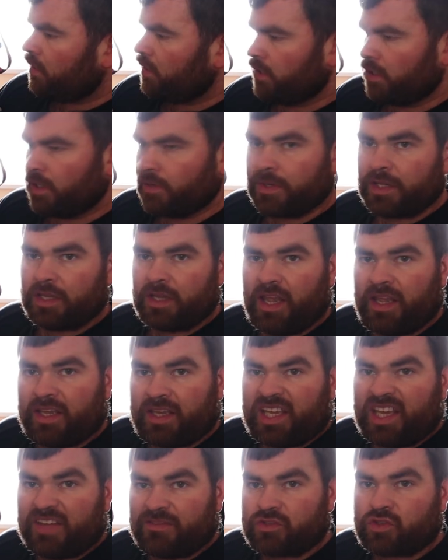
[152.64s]
you know
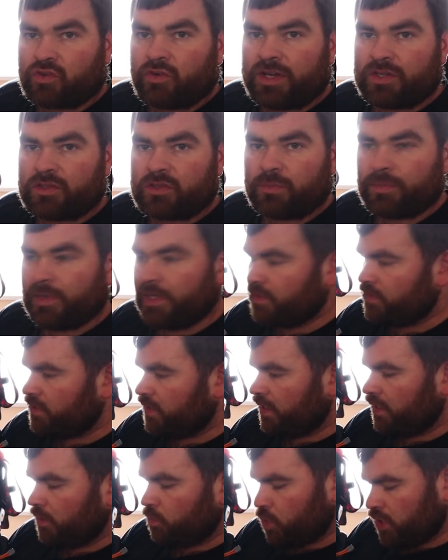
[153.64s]
it, gives great
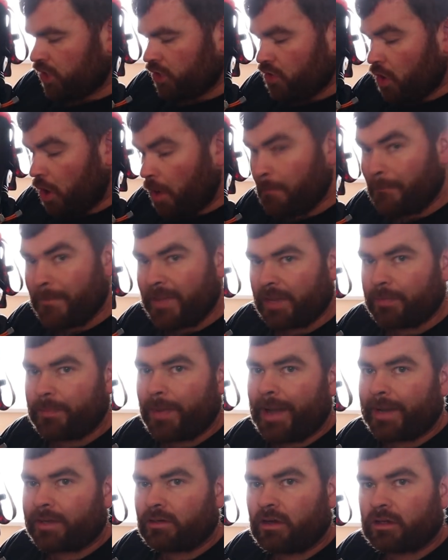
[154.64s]
stability and when you've got a big
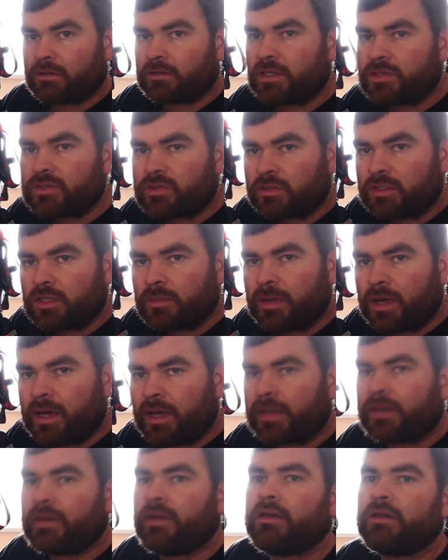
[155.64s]
bag like this on your
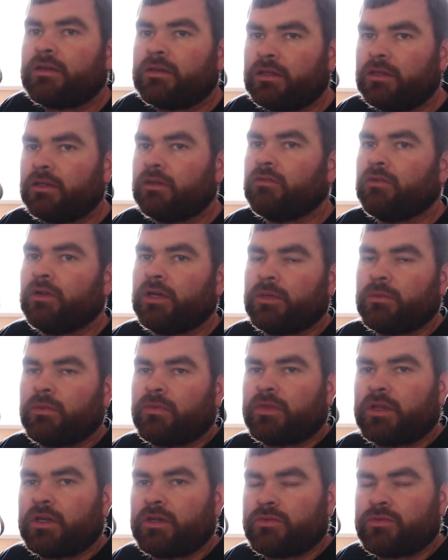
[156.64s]
back, you really
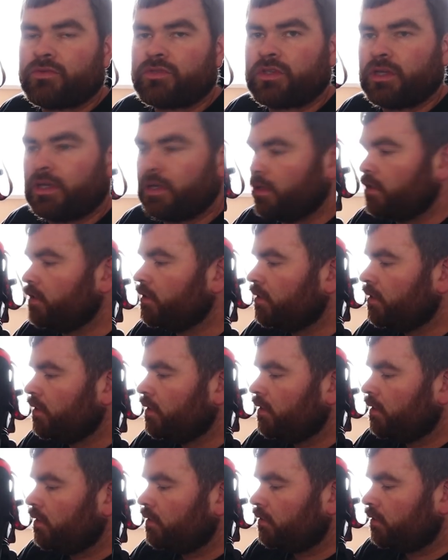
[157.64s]
want those uh,
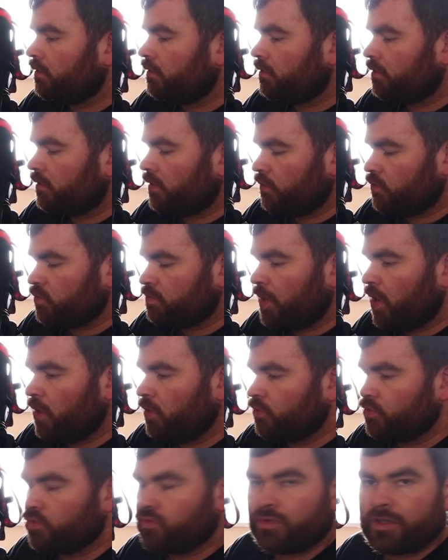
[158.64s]
those
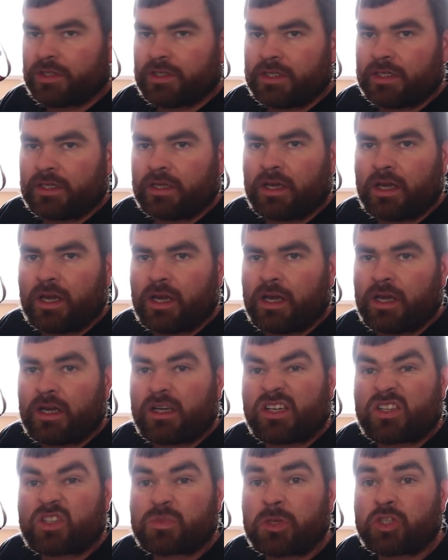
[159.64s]
poles really uh,
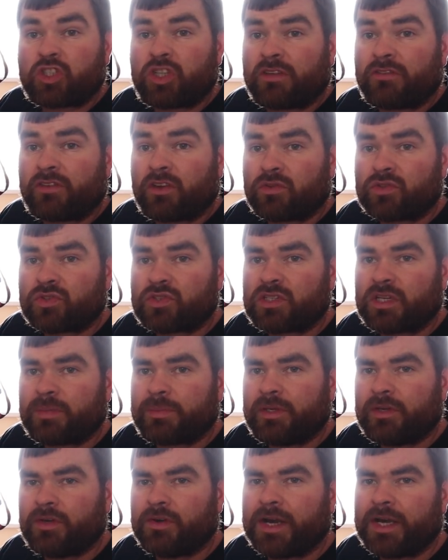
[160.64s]
and especially if you're on
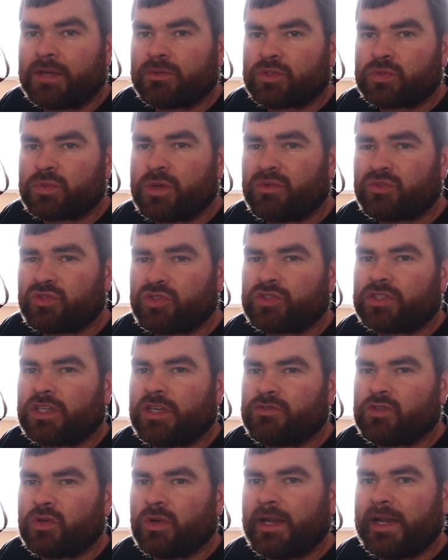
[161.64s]
slippy ground as well just
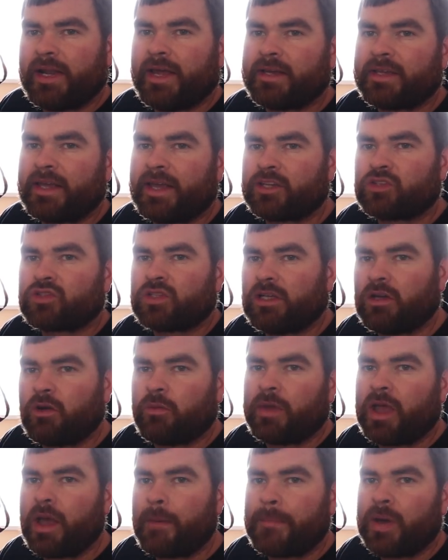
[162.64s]
gives you an extra
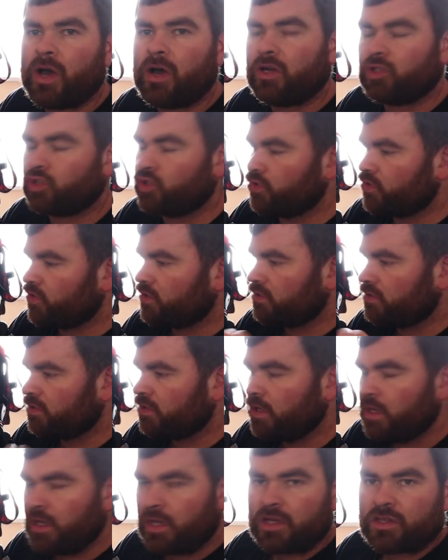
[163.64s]
little bit of purchase and
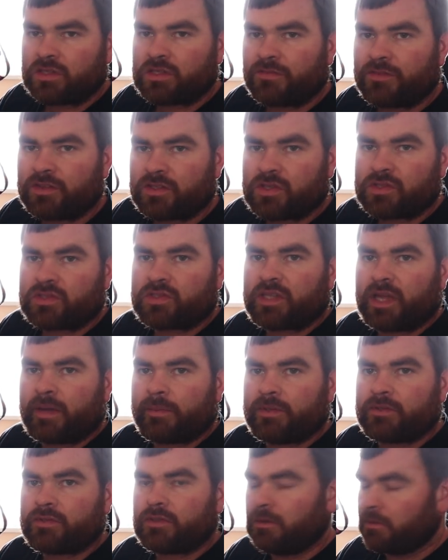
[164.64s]
something to
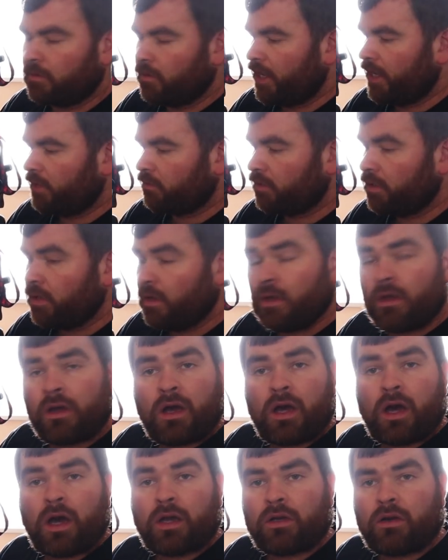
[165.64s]
stab into the ground
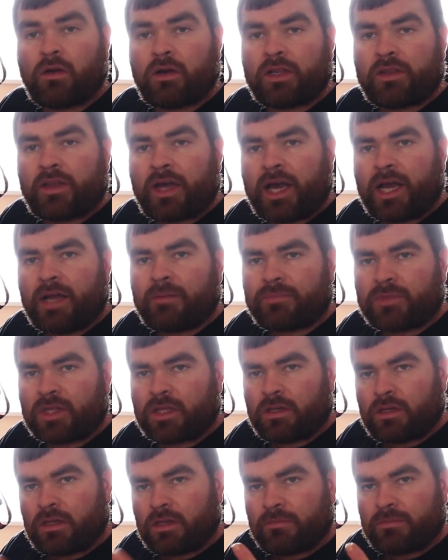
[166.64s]
And uh, not only that
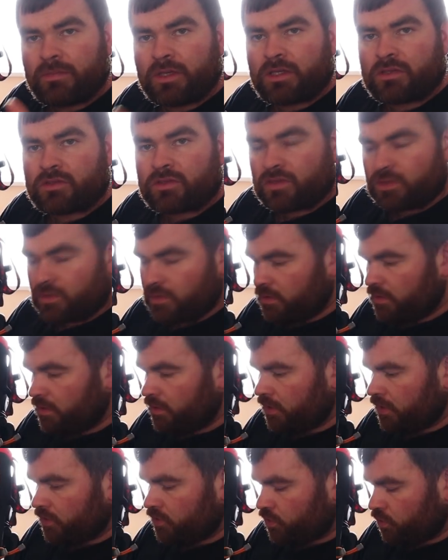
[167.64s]
um, it's
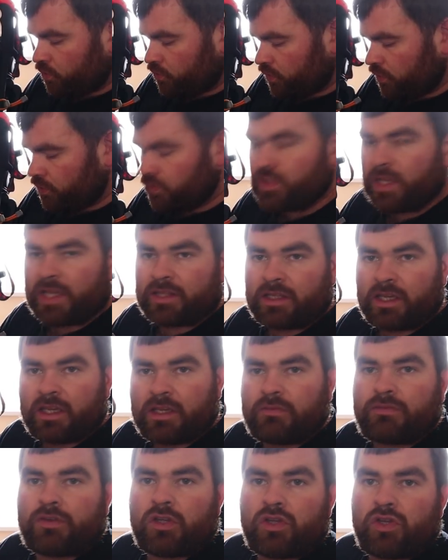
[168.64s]
it's also said that
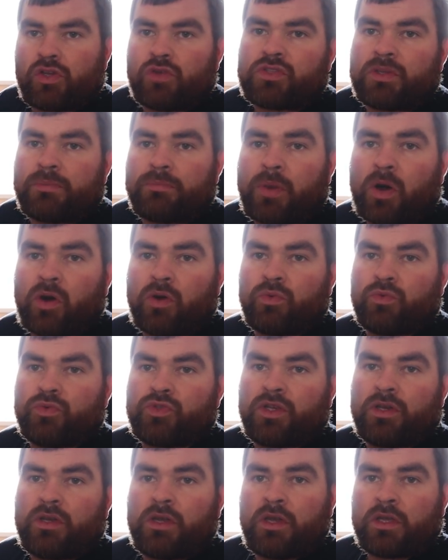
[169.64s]
if you're using
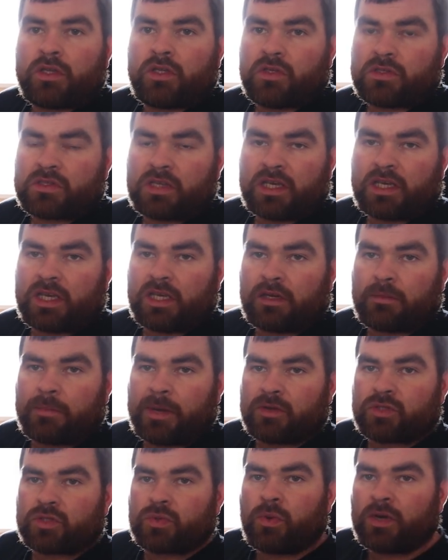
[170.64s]
poles you're taking
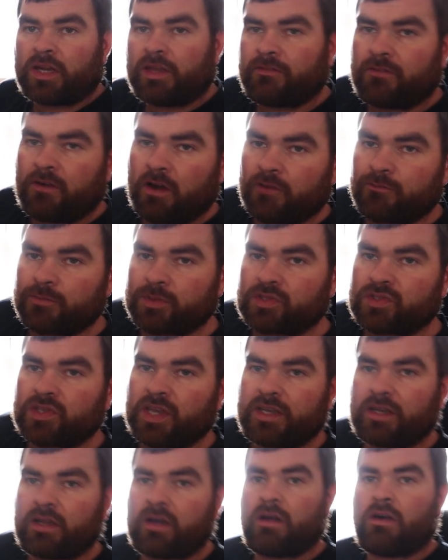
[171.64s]
about
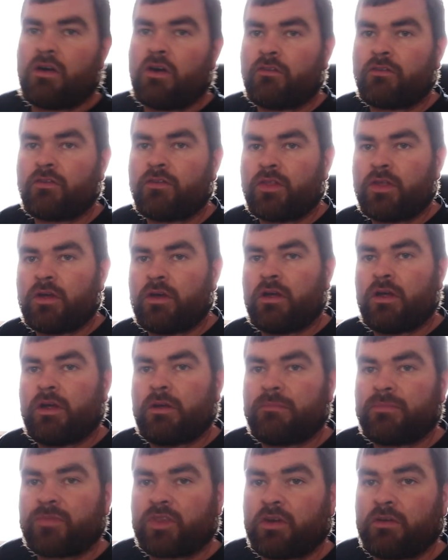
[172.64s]
25% off of
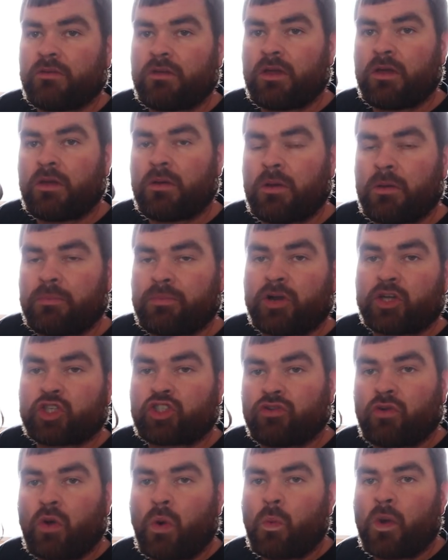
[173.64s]
um, uh,
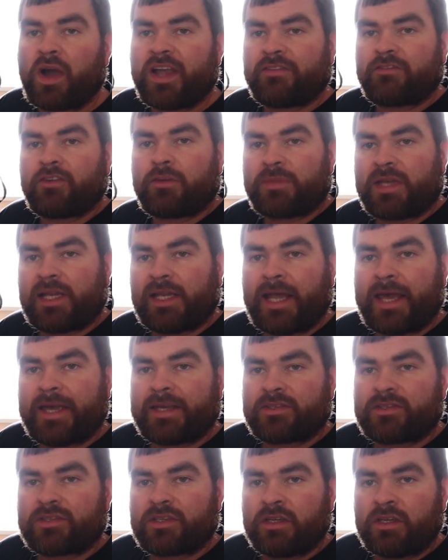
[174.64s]
pressure away from your
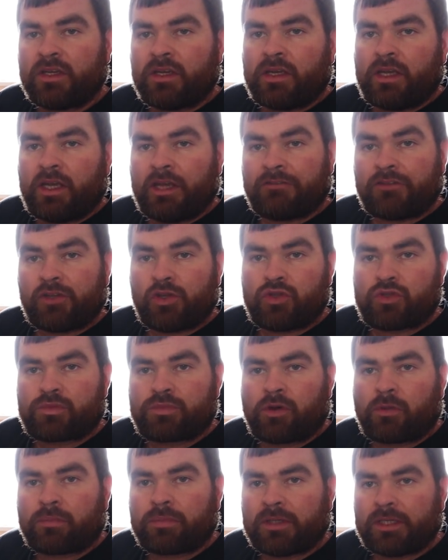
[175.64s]
legs if used
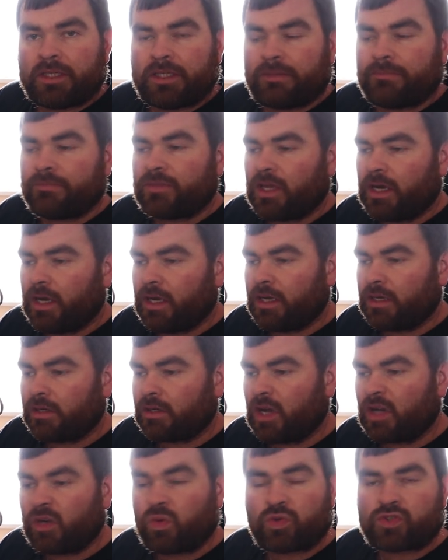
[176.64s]
properly uh,
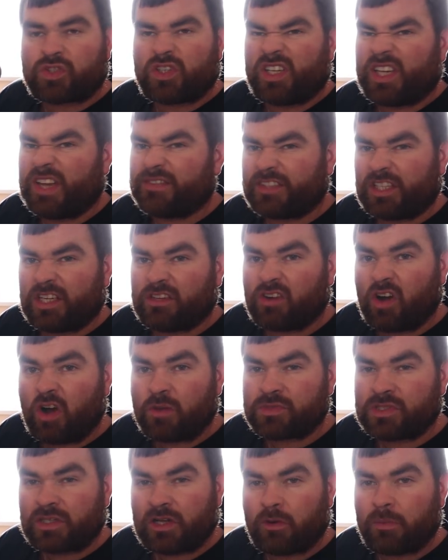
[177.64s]
and also you're giving your
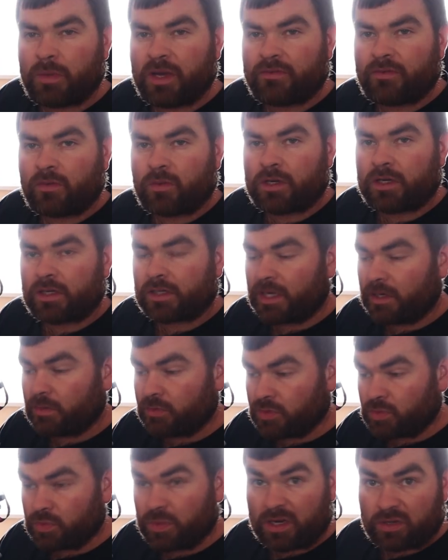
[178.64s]
arms a little bit of a
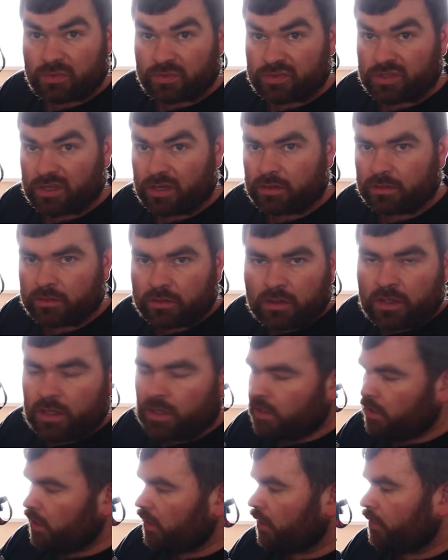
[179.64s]
workout as well so
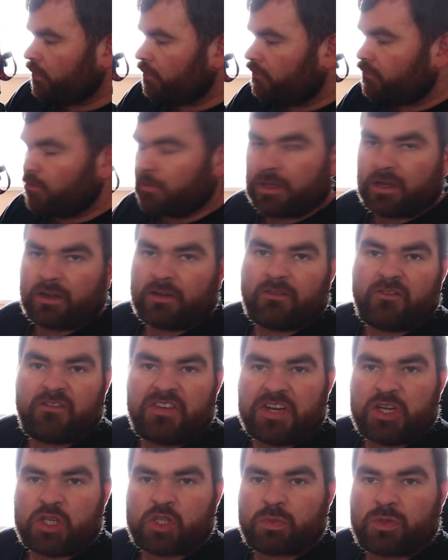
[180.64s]
you know from a
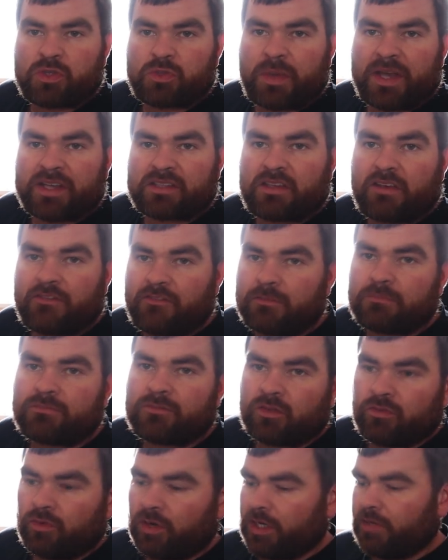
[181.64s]
fitness perspective
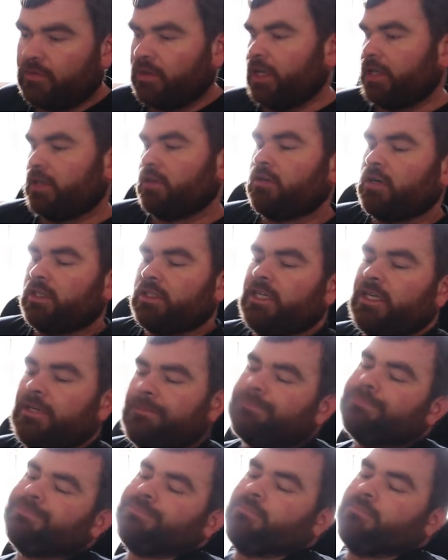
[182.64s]
really really good idea